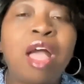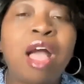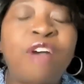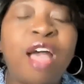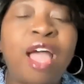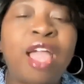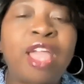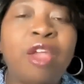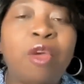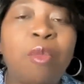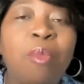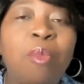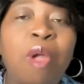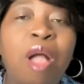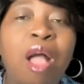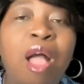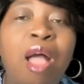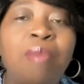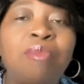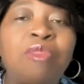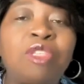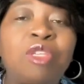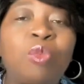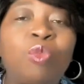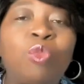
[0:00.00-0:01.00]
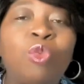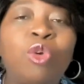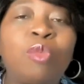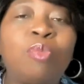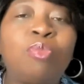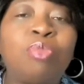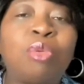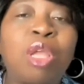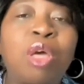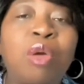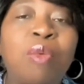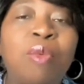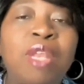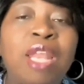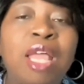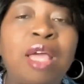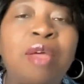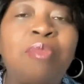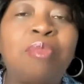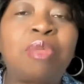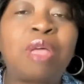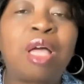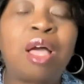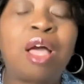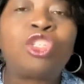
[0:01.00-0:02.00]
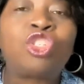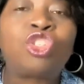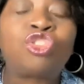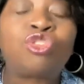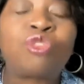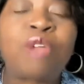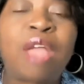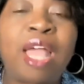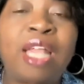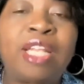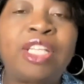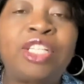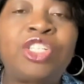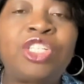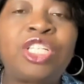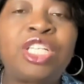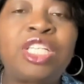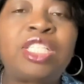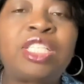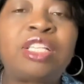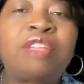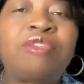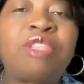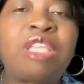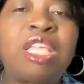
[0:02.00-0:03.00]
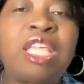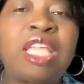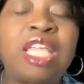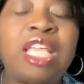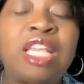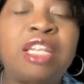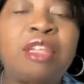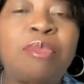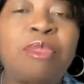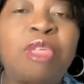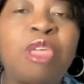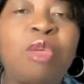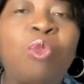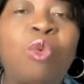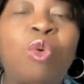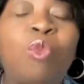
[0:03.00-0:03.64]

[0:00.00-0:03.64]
fire bombs and we're blowing up the strategies of the enemy,